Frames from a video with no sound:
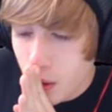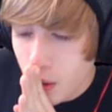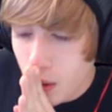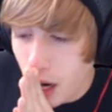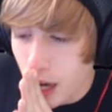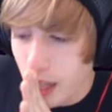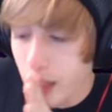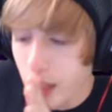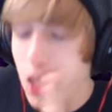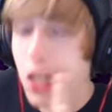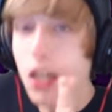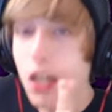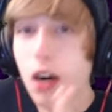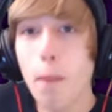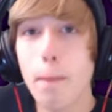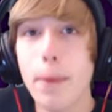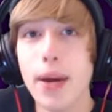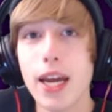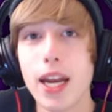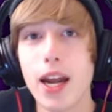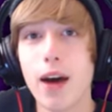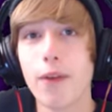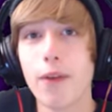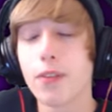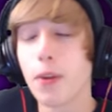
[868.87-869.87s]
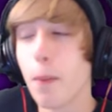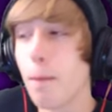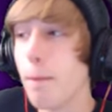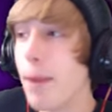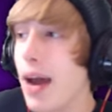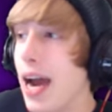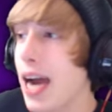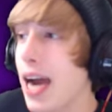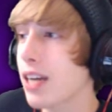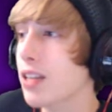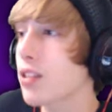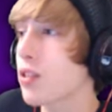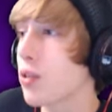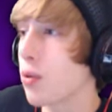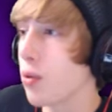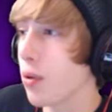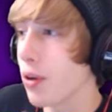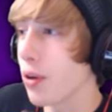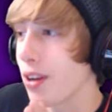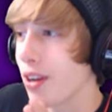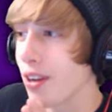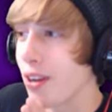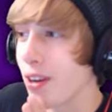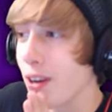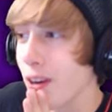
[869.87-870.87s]
A little bit of some
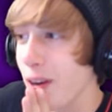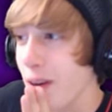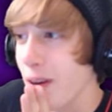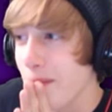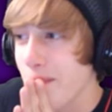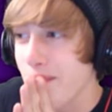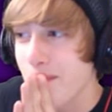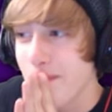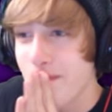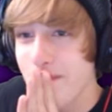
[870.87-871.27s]
backstory here.